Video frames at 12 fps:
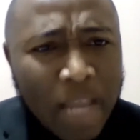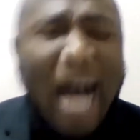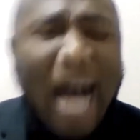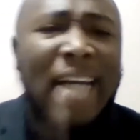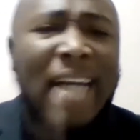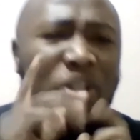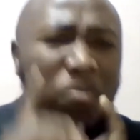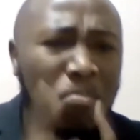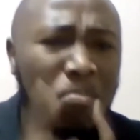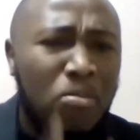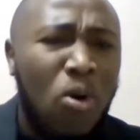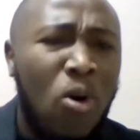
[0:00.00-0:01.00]
and it's
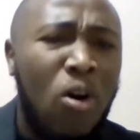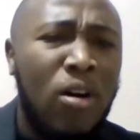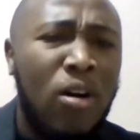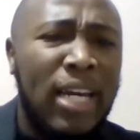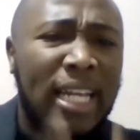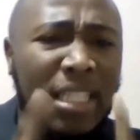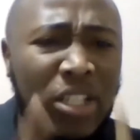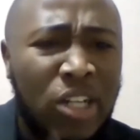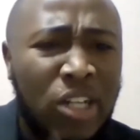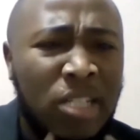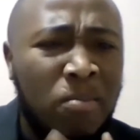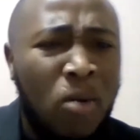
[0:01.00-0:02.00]
more, it
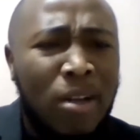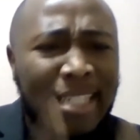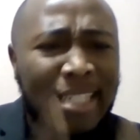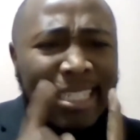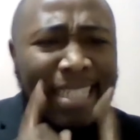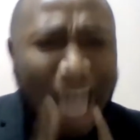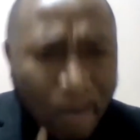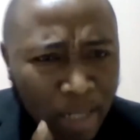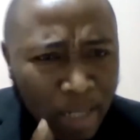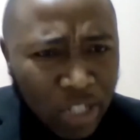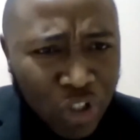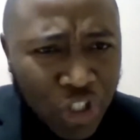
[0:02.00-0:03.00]
does more
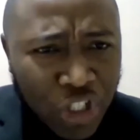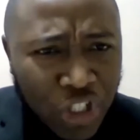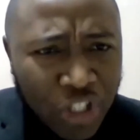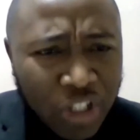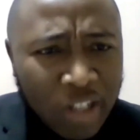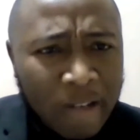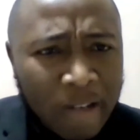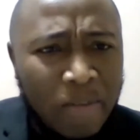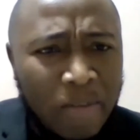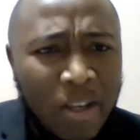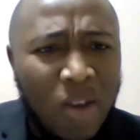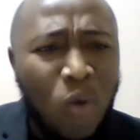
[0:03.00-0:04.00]
damage
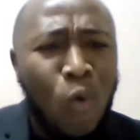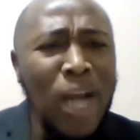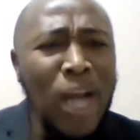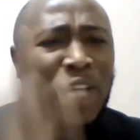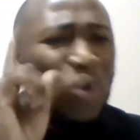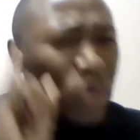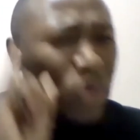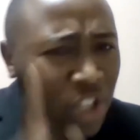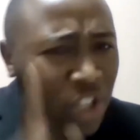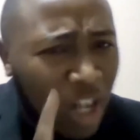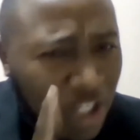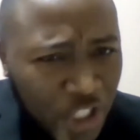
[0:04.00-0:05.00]
when you
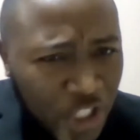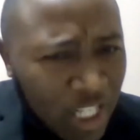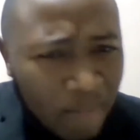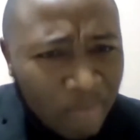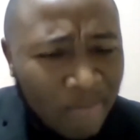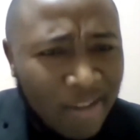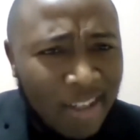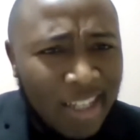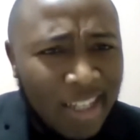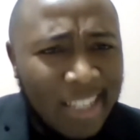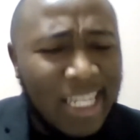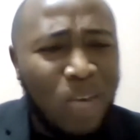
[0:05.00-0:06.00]
touch him
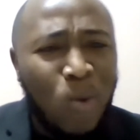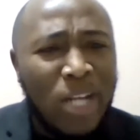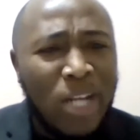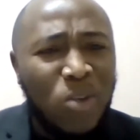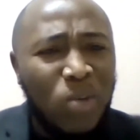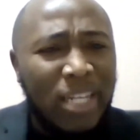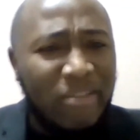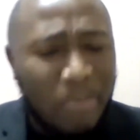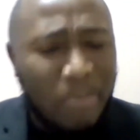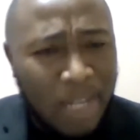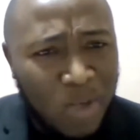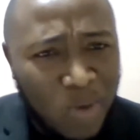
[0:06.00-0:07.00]
than when you leave
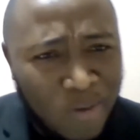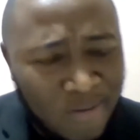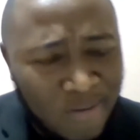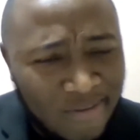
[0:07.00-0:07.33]
him alone.